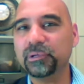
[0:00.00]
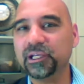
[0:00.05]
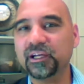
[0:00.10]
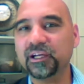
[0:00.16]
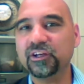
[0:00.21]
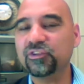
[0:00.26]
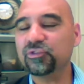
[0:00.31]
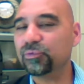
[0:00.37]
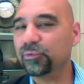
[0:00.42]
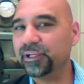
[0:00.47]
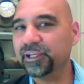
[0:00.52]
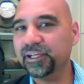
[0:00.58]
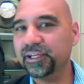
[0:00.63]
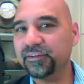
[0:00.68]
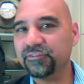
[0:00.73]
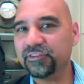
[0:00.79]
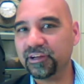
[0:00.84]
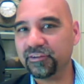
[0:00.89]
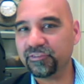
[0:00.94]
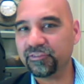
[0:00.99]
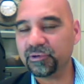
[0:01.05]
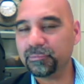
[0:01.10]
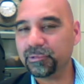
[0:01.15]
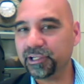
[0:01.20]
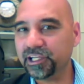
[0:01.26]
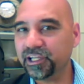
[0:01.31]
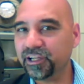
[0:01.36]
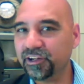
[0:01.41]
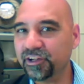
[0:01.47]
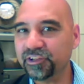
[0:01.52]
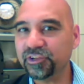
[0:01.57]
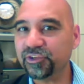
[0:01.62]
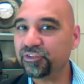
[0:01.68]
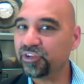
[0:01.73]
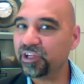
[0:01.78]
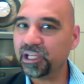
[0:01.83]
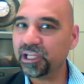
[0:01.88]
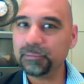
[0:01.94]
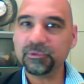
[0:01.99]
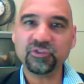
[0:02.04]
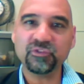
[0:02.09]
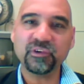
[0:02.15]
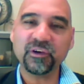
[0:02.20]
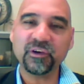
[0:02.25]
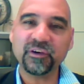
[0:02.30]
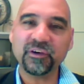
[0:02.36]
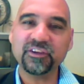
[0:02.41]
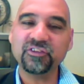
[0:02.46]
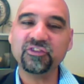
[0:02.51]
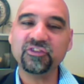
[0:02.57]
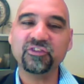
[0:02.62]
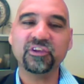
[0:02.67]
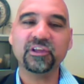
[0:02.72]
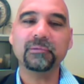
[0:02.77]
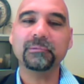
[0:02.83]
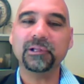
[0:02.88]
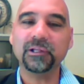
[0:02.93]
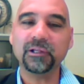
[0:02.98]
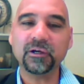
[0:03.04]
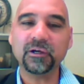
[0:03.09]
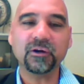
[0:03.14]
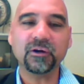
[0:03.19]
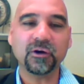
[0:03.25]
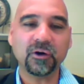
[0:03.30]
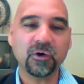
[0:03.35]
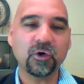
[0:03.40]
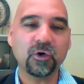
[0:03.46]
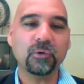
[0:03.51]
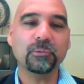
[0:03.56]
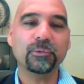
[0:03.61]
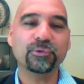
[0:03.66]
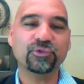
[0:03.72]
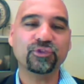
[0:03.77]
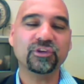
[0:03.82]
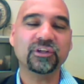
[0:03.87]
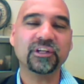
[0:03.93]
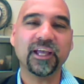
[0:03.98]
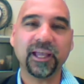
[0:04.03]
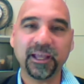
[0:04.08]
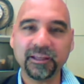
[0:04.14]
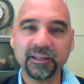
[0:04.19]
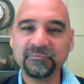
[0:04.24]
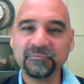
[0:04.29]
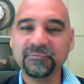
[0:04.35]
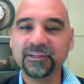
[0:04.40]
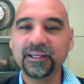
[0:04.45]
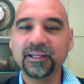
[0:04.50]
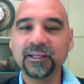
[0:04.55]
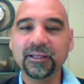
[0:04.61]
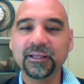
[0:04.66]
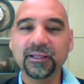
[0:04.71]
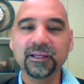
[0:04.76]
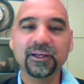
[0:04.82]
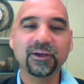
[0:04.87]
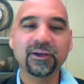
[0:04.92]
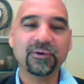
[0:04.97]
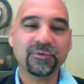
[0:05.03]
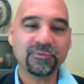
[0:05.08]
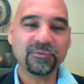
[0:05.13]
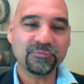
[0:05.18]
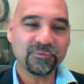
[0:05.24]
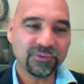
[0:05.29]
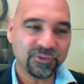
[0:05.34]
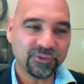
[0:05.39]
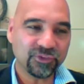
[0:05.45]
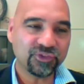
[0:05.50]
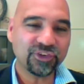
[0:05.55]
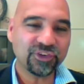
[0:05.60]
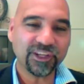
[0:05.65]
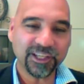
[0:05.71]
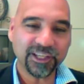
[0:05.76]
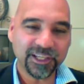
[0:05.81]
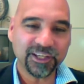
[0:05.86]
is a challenge because when if everybody on your team is very similar or homogeneous,